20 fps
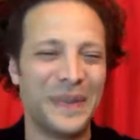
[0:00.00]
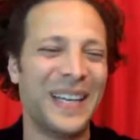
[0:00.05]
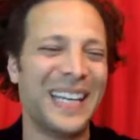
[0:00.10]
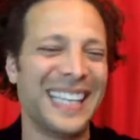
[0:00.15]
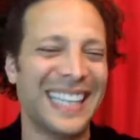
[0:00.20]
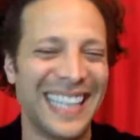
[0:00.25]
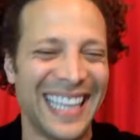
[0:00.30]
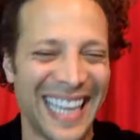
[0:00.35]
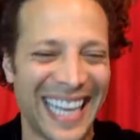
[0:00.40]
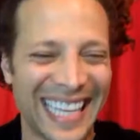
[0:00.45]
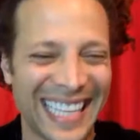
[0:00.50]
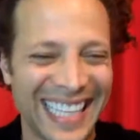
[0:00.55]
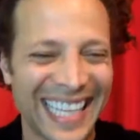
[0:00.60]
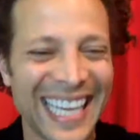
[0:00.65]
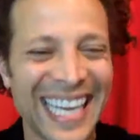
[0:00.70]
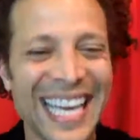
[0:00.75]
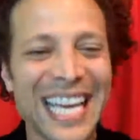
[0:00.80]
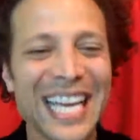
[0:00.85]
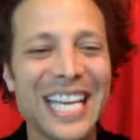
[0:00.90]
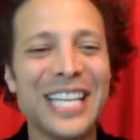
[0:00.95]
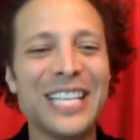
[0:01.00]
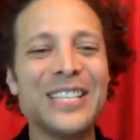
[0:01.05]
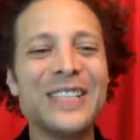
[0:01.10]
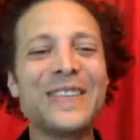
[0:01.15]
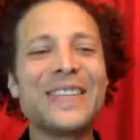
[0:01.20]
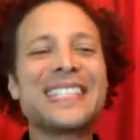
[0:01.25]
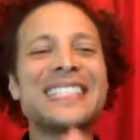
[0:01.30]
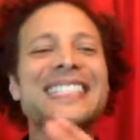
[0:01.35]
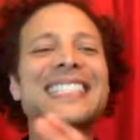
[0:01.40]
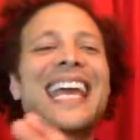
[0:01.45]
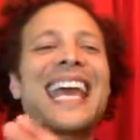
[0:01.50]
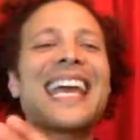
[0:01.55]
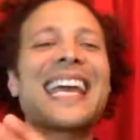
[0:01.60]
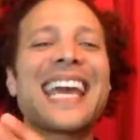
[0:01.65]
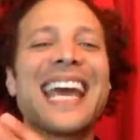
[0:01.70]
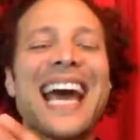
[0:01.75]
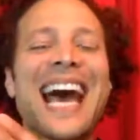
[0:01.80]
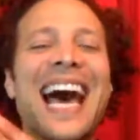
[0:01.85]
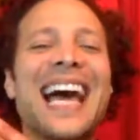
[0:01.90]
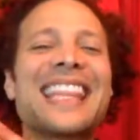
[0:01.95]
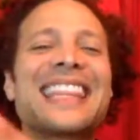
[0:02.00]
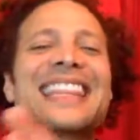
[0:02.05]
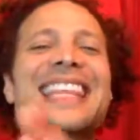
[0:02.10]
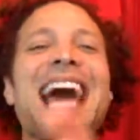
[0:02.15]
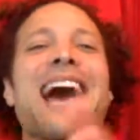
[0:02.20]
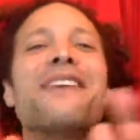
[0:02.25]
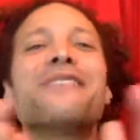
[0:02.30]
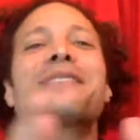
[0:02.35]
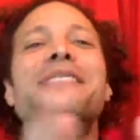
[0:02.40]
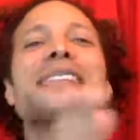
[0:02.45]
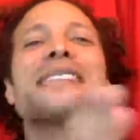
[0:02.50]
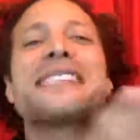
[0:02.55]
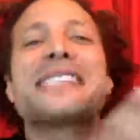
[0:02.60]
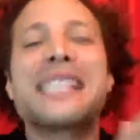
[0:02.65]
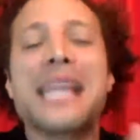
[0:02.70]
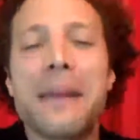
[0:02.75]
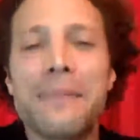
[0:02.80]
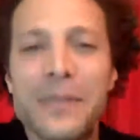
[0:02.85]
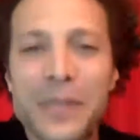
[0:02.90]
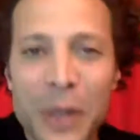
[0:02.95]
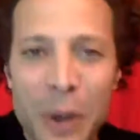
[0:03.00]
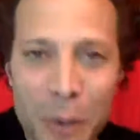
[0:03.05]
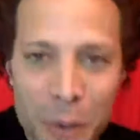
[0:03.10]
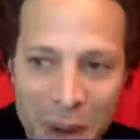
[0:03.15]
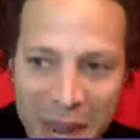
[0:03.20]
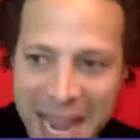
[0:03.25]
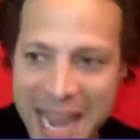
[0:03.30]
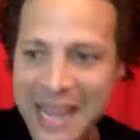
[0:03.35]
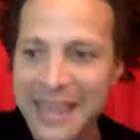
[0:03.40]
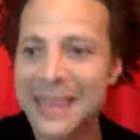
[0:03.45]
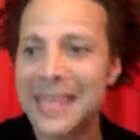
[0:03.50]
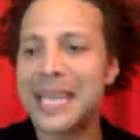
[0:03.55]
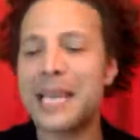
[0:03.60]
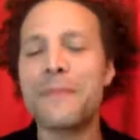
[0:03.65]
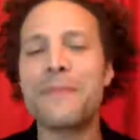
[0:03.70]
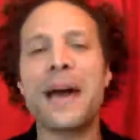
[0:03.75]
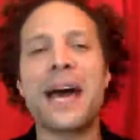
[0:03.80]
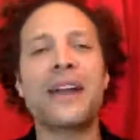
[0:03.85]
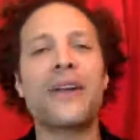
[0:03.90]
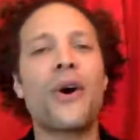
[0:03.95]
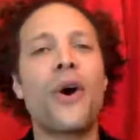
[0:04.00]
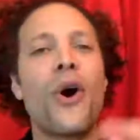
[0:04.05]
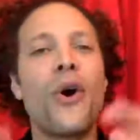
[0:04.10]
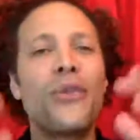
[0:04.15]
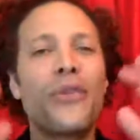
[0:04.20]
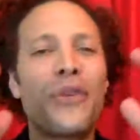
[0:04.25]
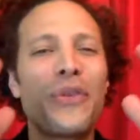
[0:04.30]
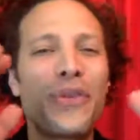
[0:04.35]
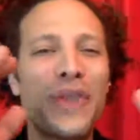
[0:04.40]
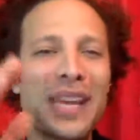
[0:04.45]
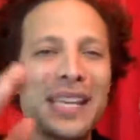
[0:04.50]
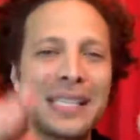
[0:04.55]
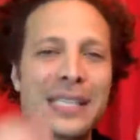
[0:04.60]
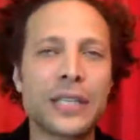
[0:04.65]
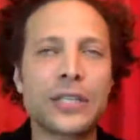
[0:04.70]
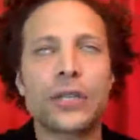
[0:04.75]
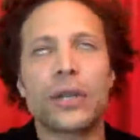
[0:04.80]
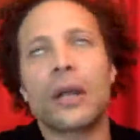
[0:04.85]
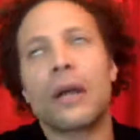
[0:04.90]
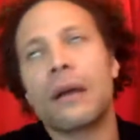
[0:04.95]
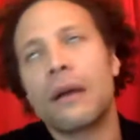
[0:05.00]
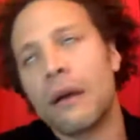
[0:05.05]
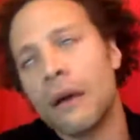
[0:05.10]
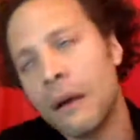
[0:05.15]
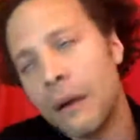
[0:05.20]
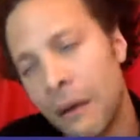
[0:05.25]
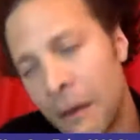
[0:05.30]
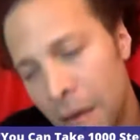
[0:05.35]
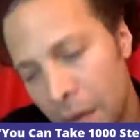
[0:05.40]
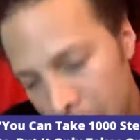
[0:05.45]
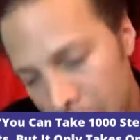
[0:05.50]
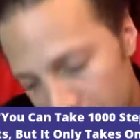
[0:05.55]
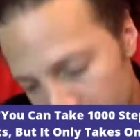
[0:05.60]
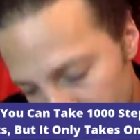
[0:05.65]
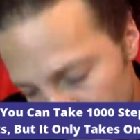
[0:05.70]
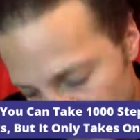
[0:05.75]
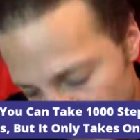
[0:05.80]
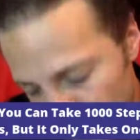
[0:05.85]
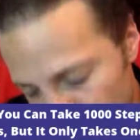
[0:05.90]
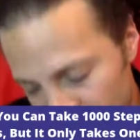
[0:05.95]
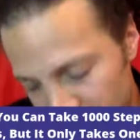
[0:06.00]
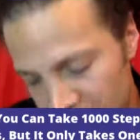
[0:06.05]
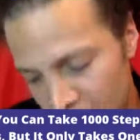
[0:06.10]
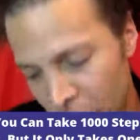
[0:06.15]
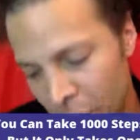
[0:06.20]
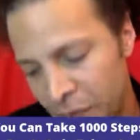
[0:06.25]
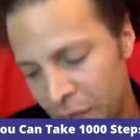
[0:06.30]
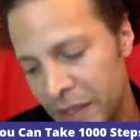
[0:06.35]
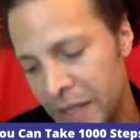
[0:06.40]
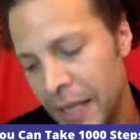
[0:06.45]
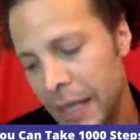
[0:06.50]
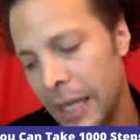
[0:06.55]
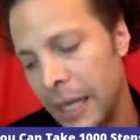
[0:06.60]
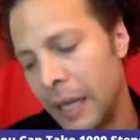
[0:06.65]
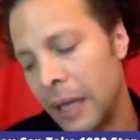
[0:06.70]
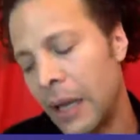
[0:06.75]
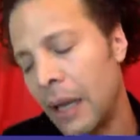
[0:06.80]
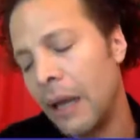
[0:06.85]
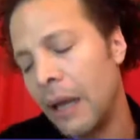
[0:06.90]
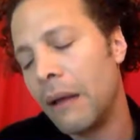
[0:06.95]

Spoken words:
But like, you can take 1,000 steps away. Think about it. All the things that you're like, oh, before COVID hit.